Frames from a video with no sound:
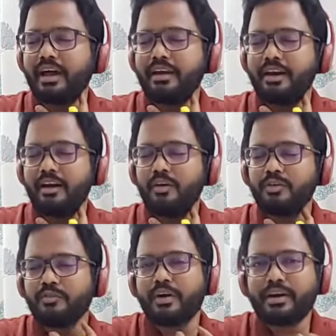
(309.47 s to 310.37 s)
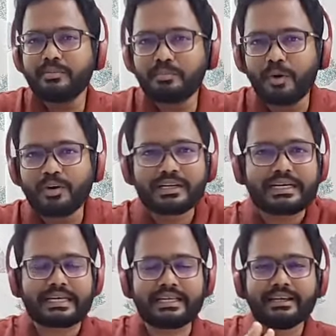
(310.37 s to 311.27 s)
and also very
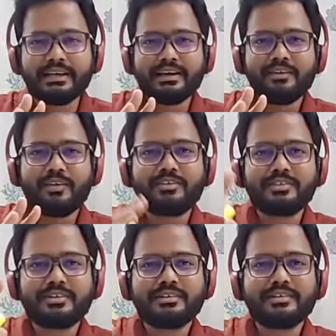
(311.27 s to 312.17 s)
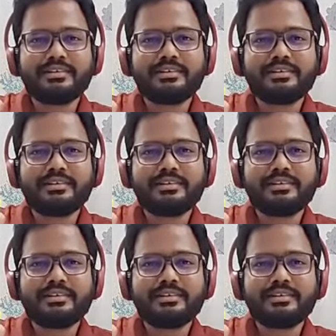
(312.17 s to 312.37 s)
importantly what's the